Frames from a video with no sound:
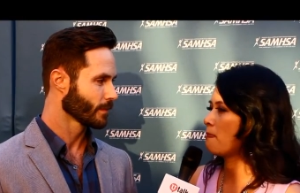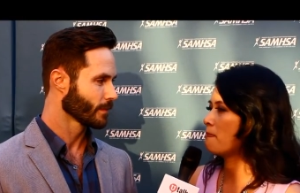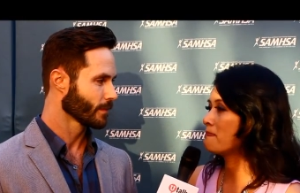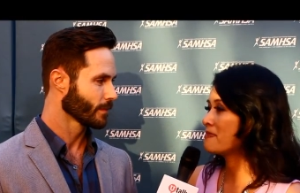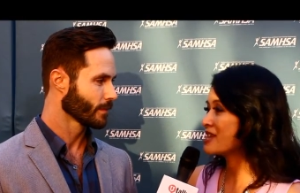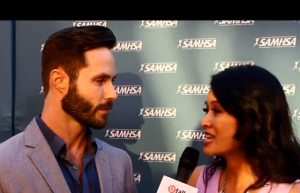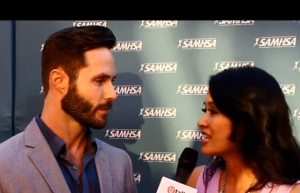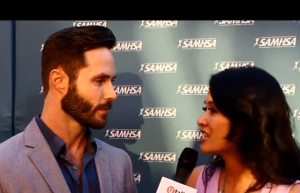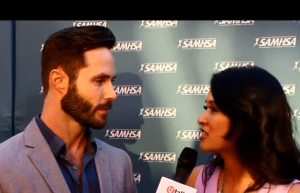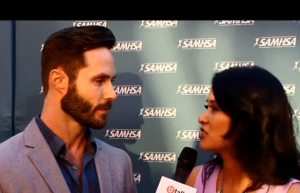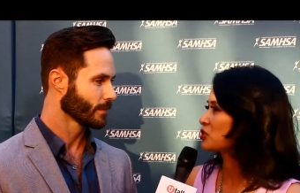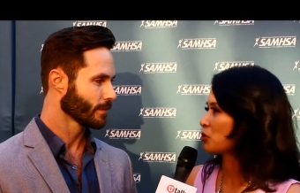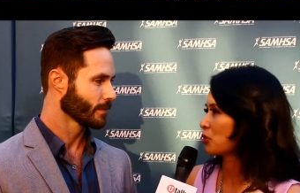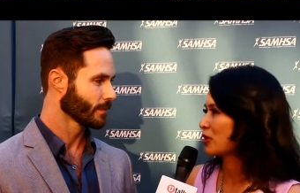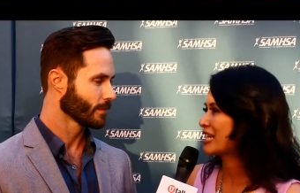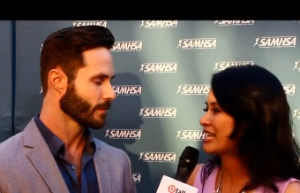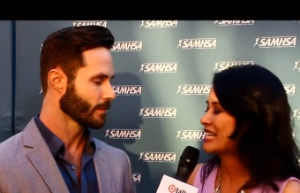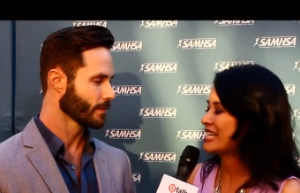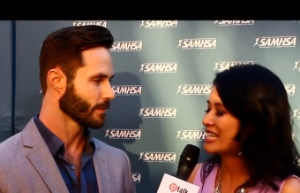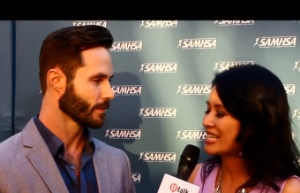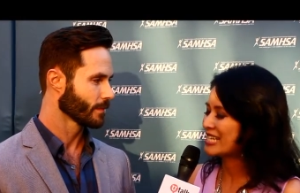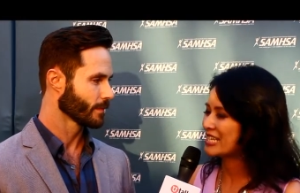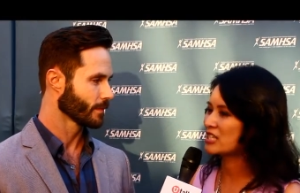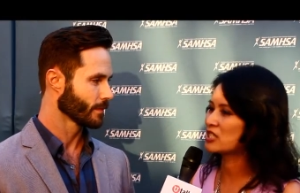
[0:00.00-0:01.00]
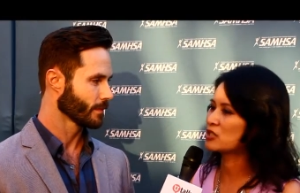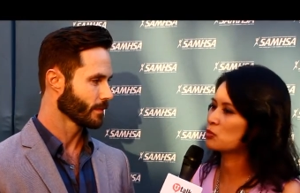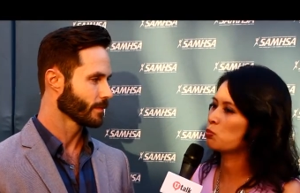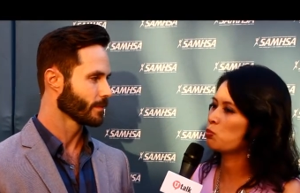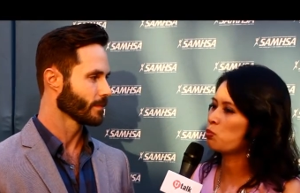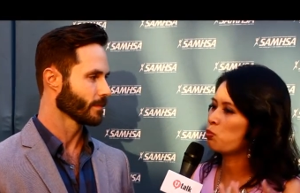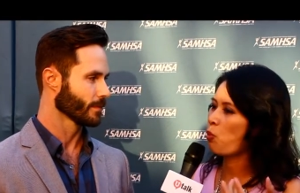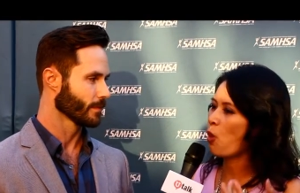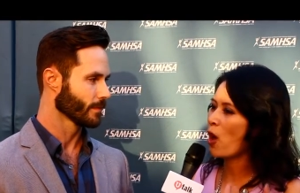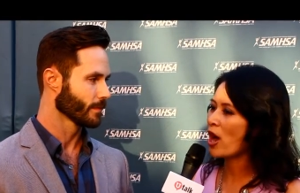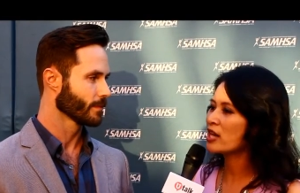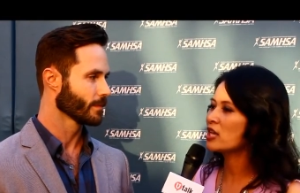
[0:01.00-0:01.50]
Speaker 1: means or is,
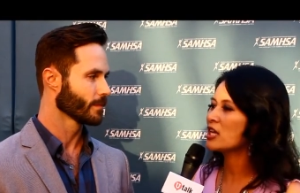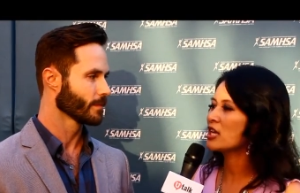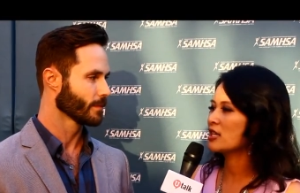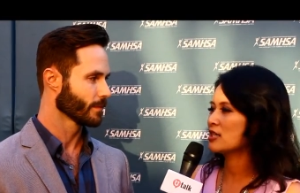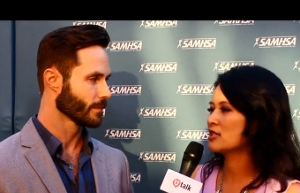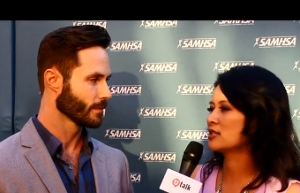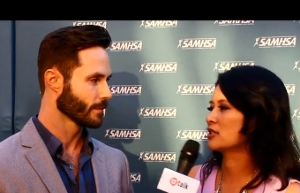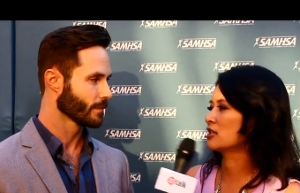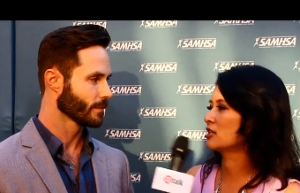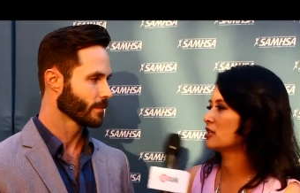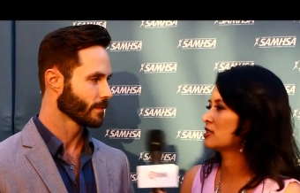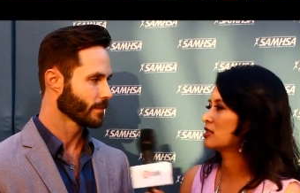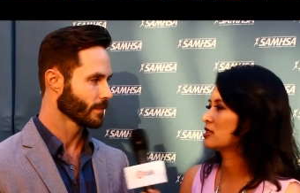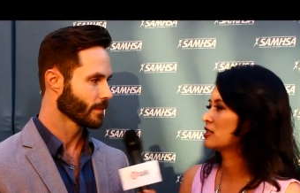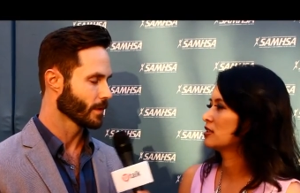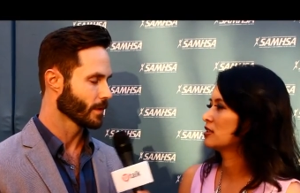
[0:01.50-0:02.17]
what is it?